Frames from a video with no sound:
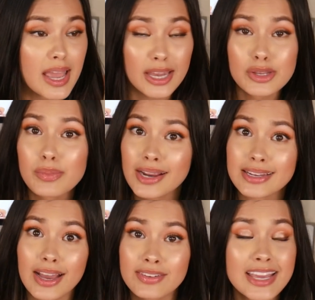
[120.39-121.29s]
and you might
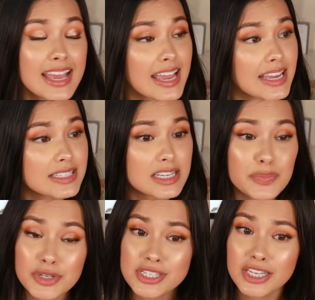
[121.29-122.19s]
have a
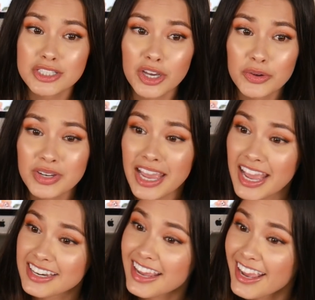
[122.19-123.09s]
deeper skin tone
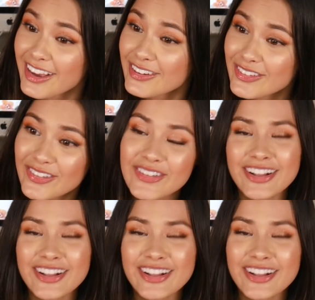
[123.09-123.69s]
and a cool